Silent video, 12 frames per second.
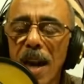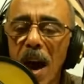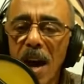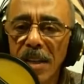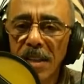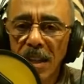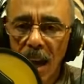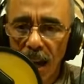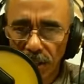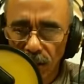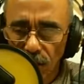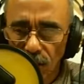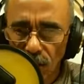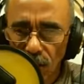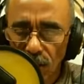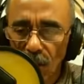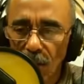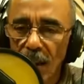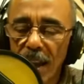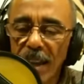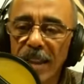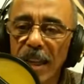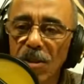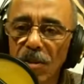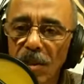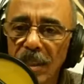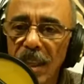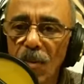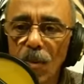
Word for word: unconstitutional that you see